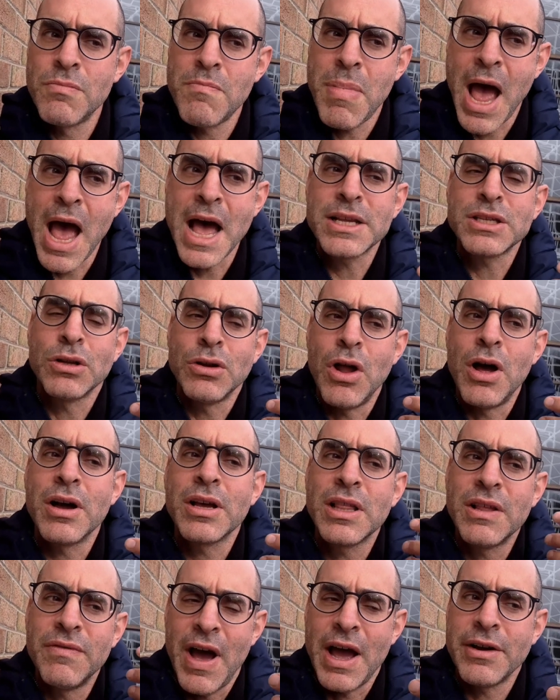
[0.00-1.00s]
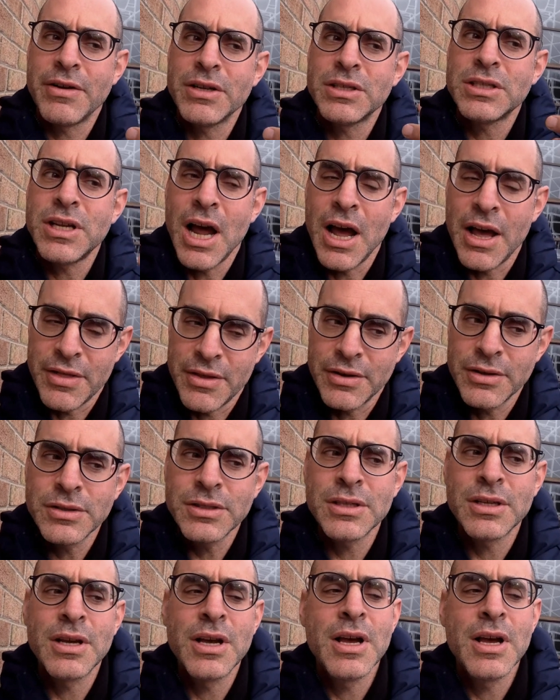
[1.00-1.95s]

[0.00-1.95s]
pass along the virus to others,